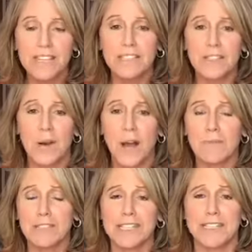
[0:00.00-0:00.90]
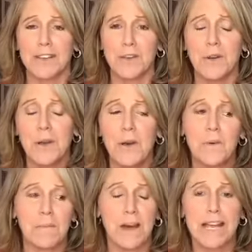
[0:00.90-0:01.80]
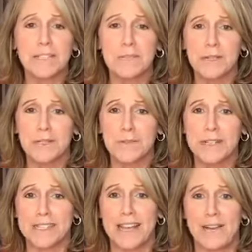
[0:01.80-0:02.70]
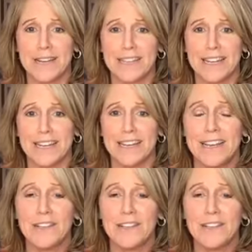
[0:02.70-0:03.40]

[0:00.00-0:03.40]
And so I'm just going to tell you what my experience was and how I did it.